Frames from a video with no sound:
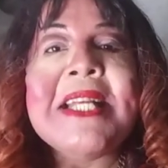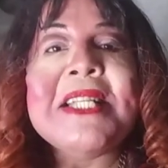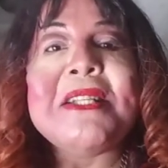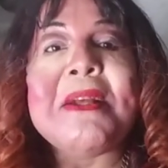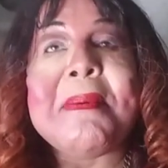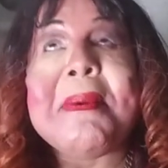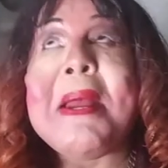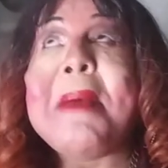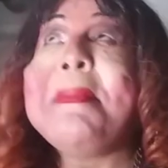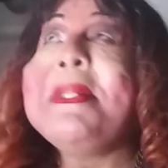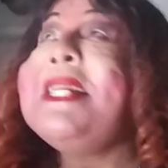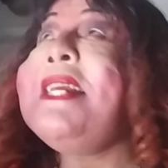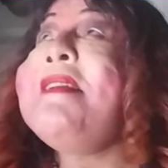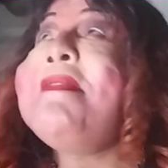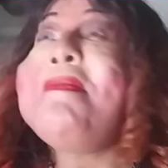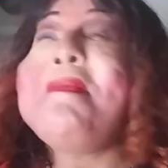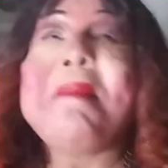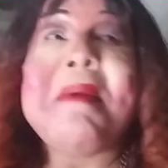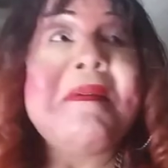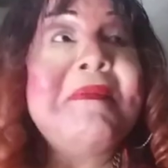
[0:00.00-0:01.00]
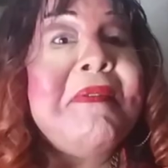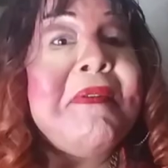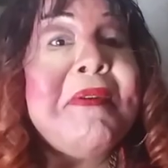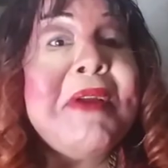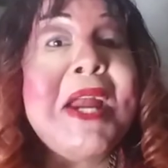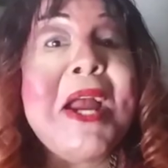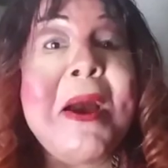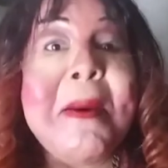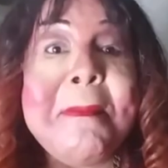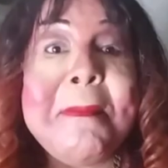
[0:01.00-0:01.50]
So I'm coming to you from my
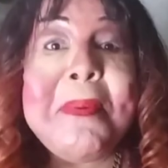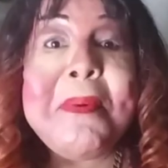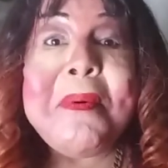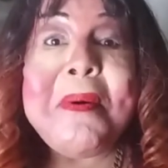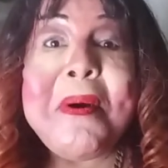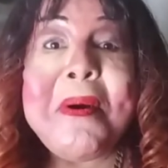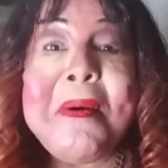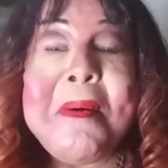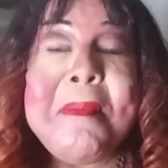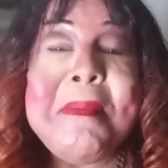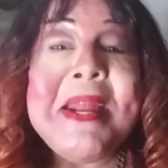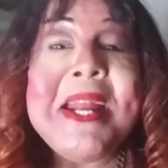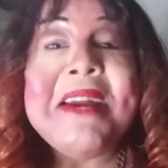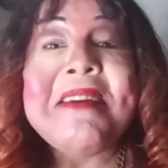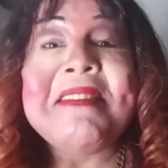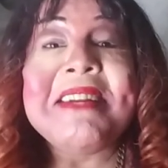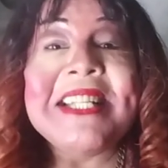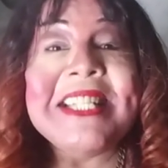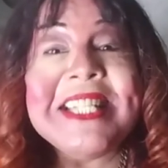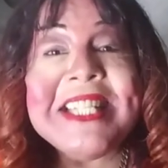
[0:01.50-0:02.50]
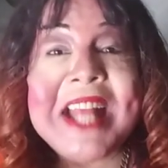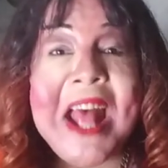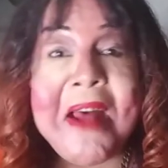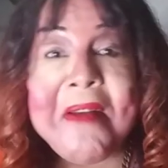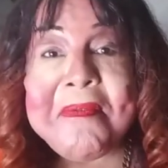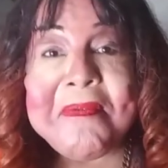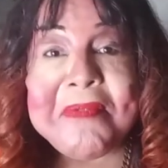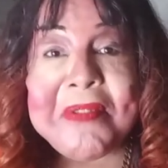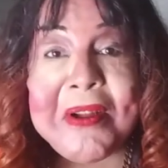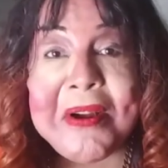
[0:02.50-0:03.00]
very humble home here in
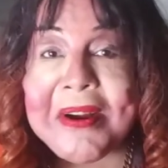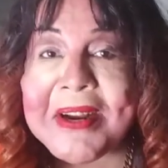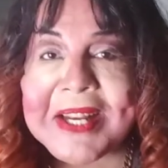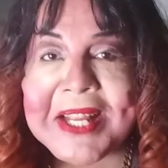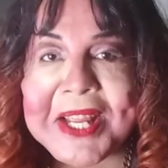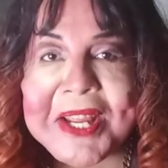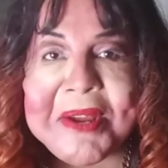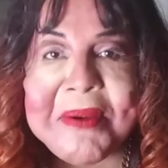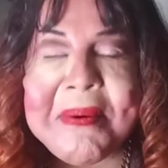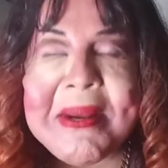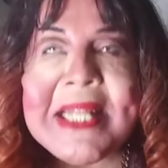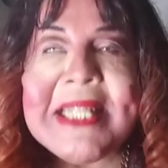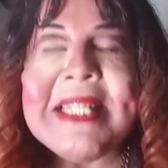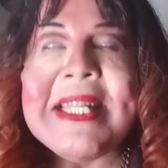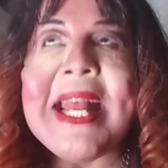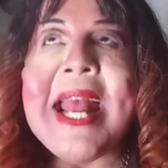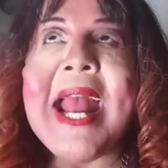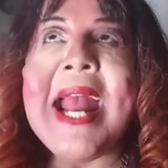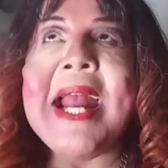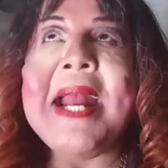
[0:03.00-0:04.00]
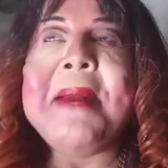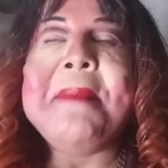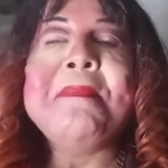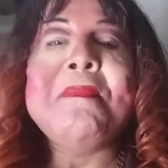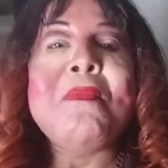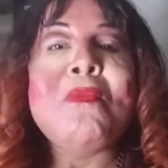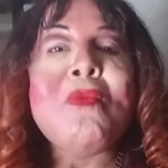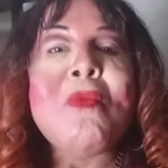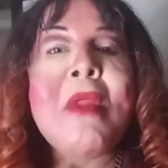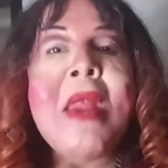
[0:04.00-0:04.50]
South Florida, USA.
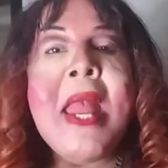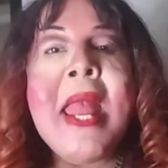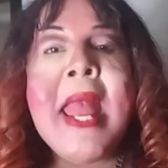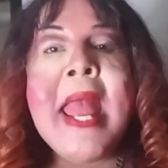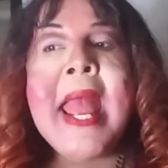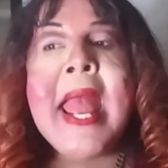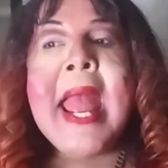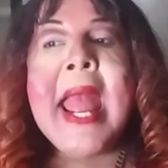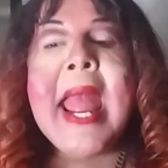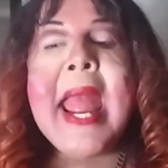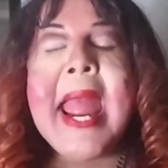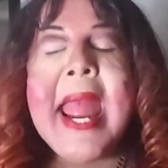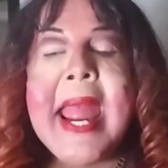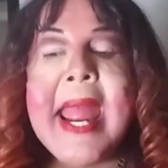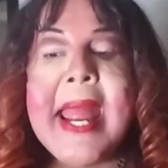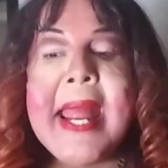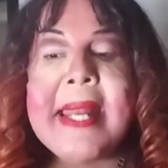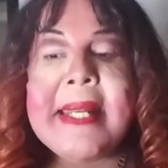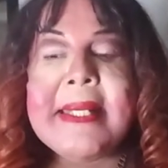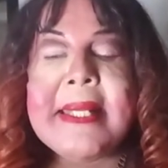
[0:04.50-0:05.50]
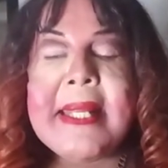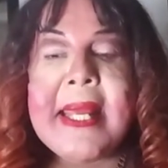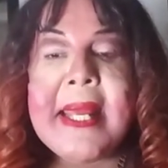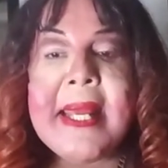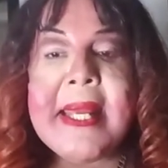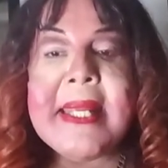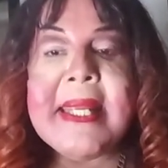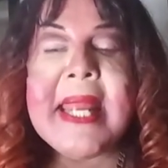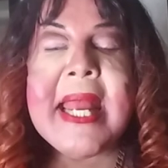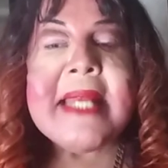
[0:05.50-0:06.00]
And
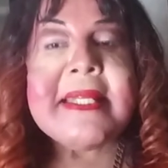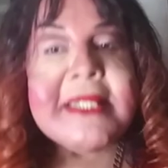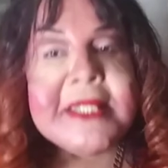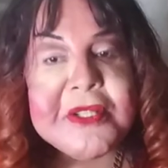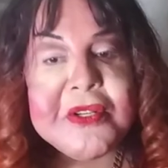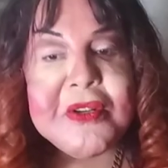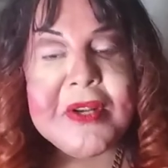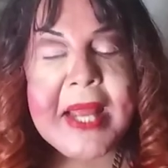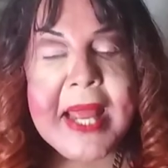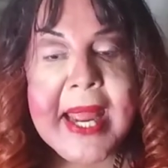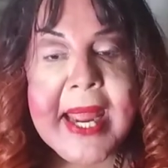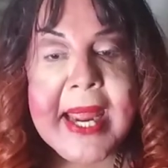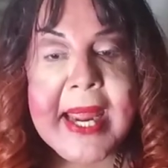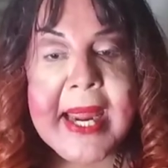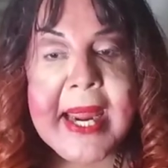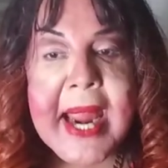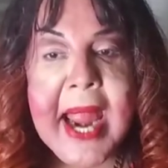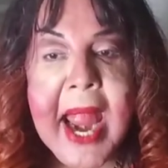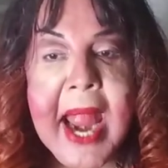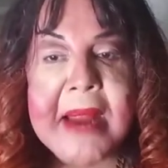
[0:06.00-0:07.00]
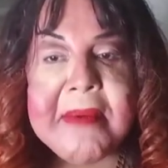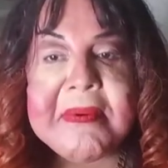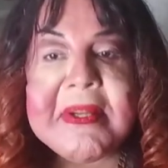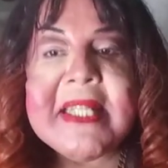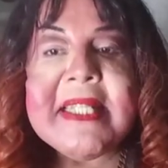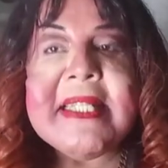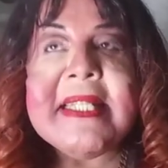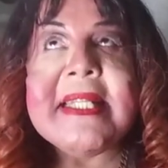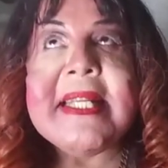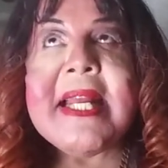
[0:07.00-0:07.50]
yesterday I
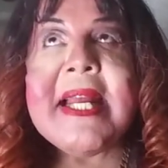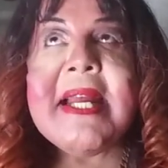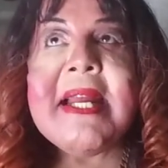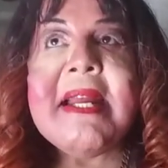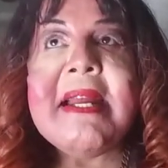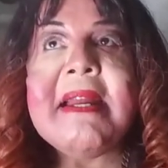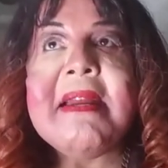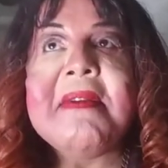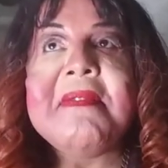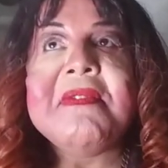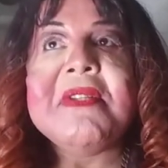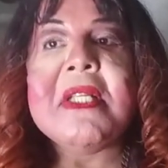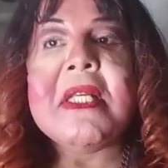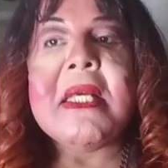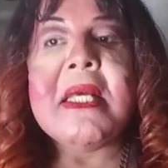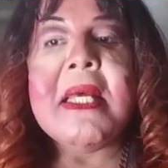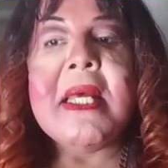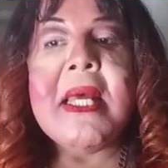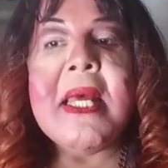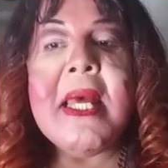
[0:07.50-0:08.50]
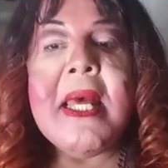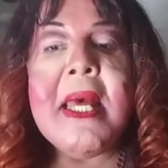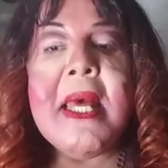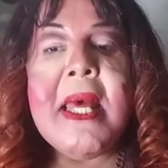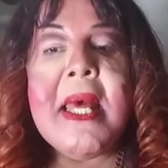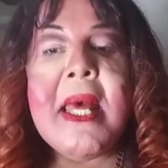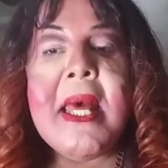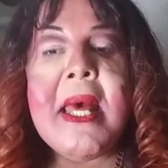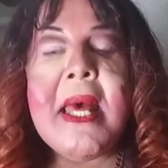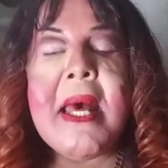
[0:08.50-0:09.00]
received
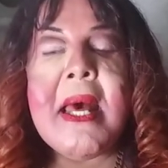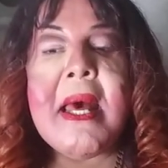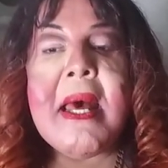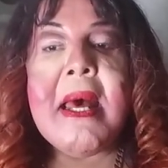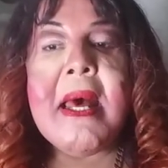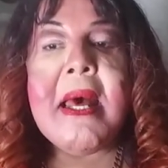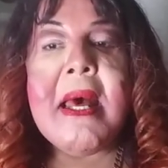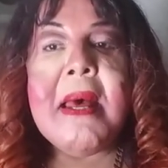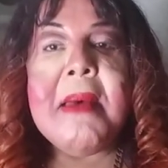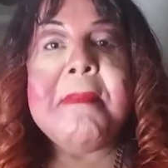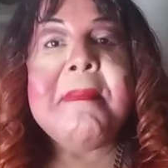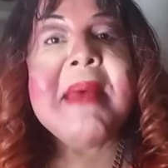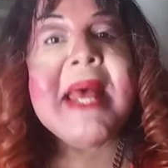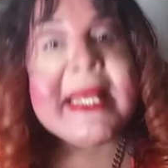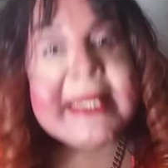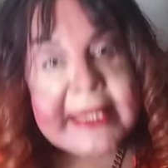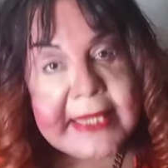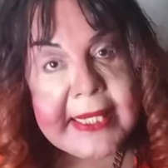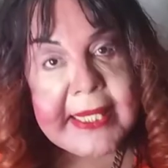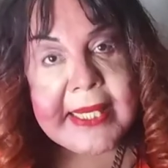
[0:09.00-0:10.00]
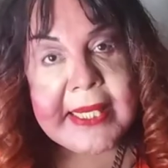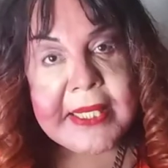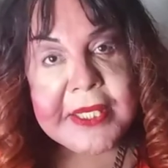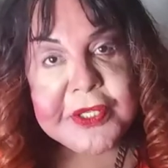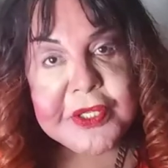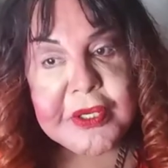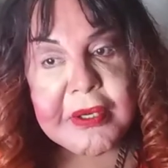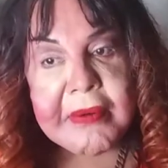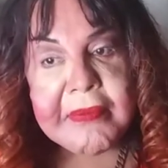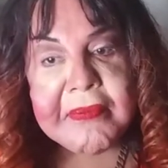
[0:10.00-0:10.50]
a
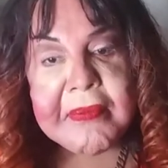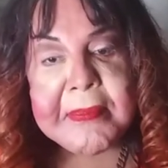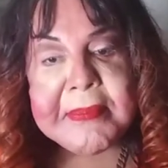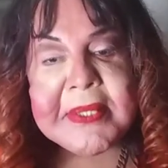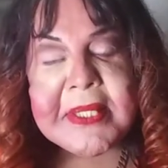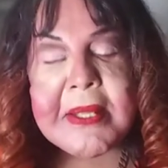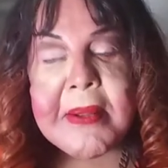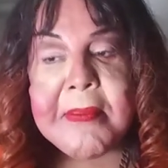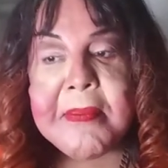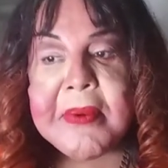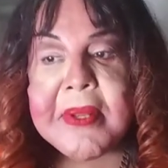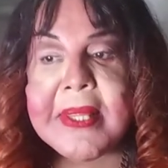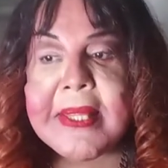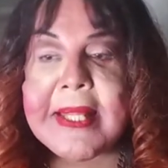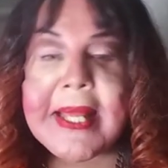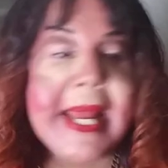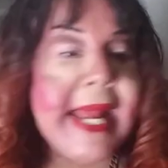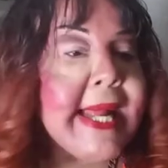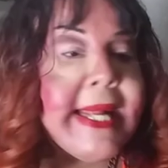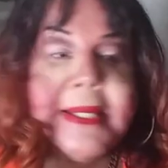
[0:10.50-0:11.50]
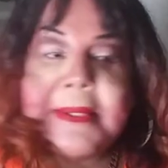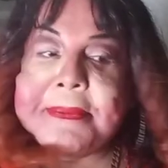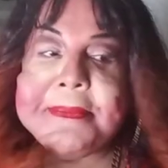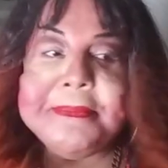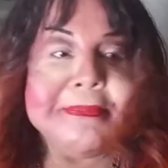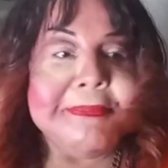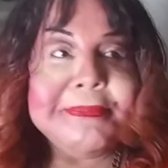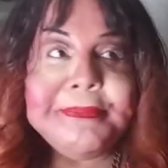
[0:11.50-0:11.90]
message from someone that